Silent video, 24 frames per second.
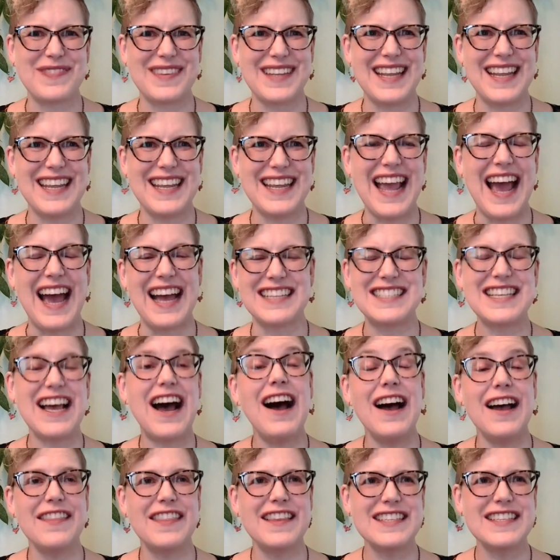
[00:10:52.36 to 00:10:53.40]
Yeah,
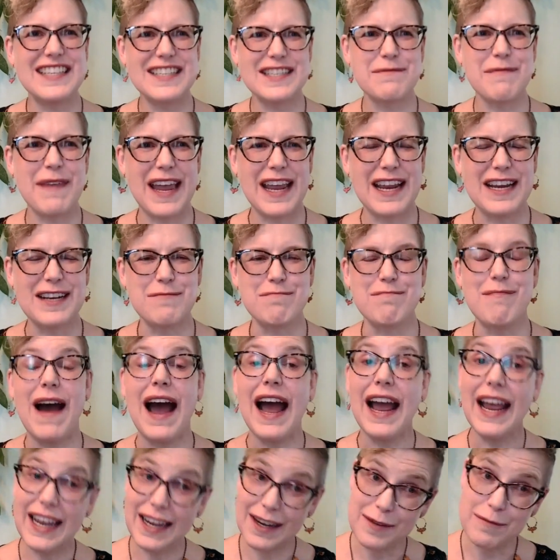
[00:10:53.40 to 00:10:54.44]
this has made
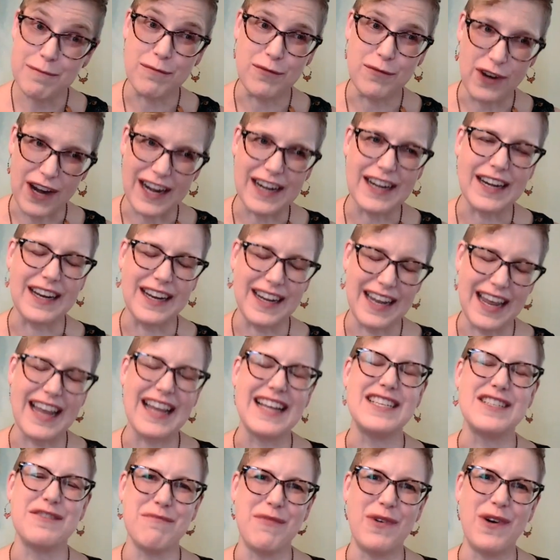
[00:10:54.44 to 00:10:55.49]
my brain
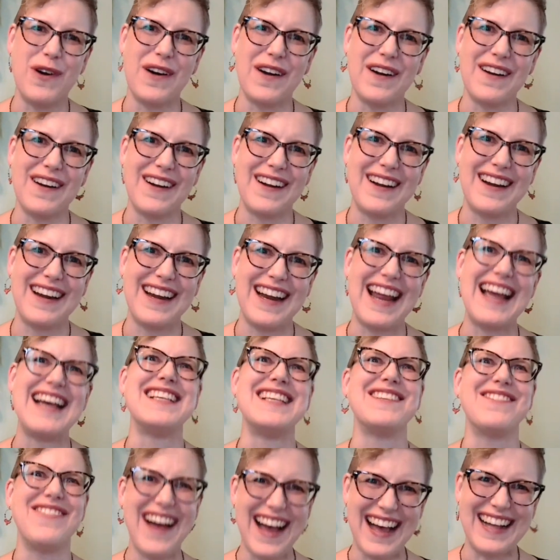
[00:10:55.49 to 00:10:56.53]
engage more as
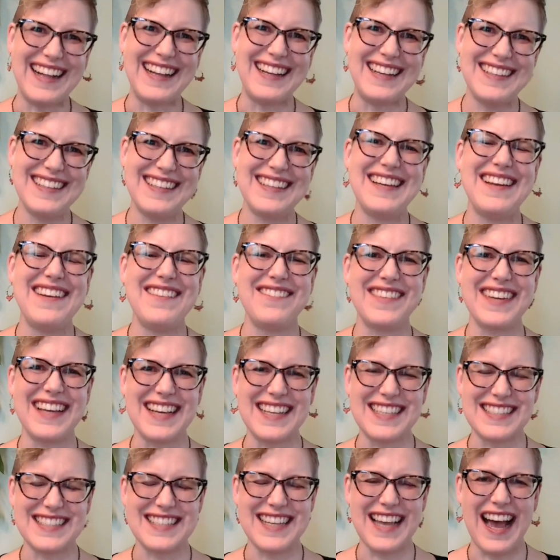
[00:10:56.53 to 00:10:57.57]
well,
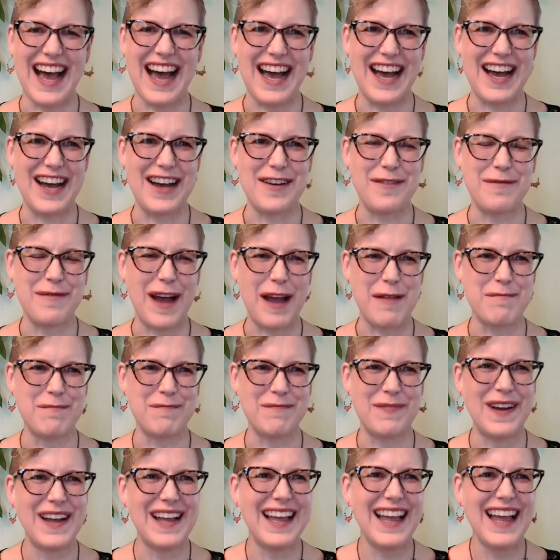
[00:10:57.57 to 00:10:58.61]
because
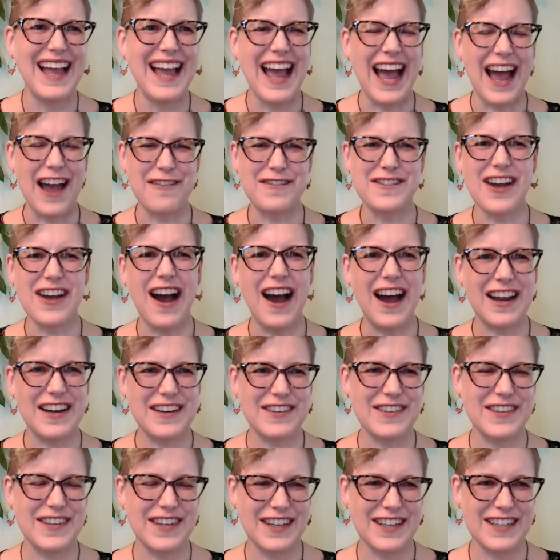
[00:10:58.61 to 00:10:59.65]
I've taught
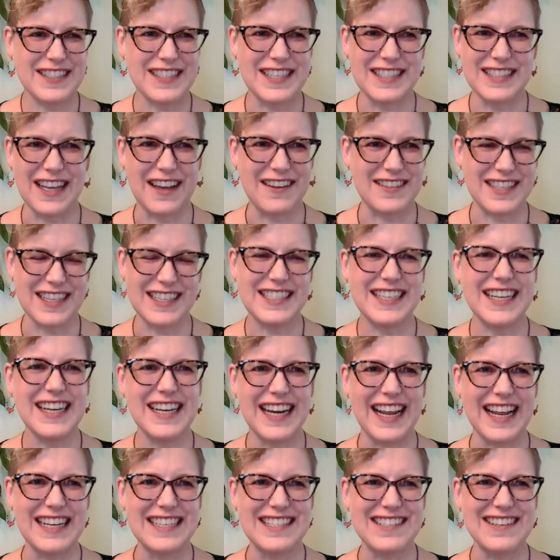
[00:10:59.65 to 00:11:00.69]
since I was a
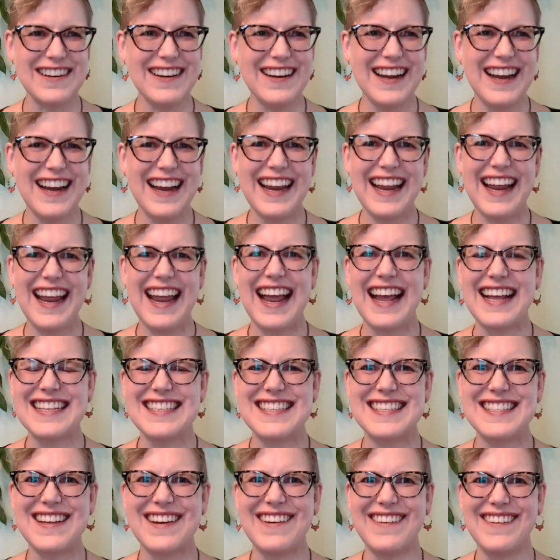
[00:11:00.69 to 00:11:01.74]
teenager, and
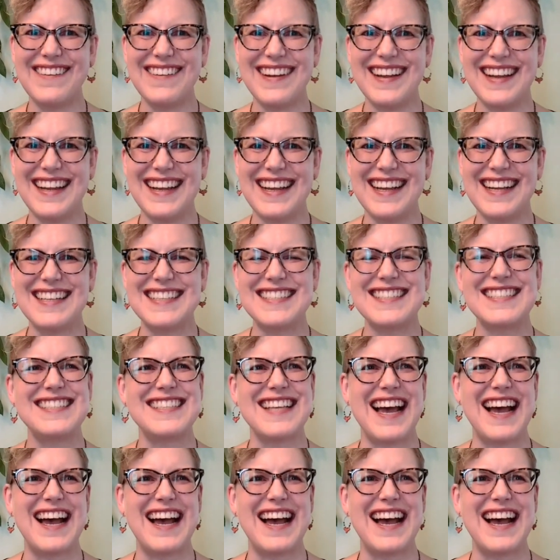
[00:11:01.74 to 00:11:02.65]
so it's